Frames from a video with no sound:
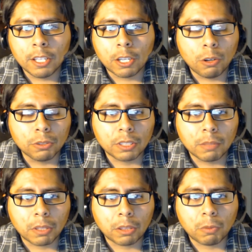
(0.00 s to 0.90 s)
the Colts
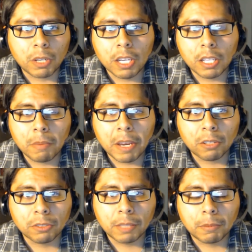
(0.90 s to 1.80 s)
number 3, the
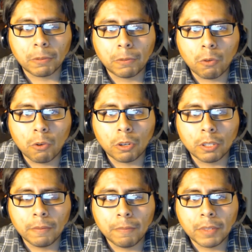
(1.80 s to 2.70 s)
Bengals number
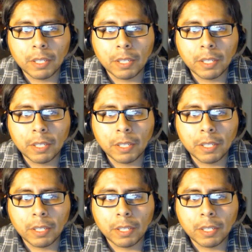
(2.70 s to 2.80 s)
4,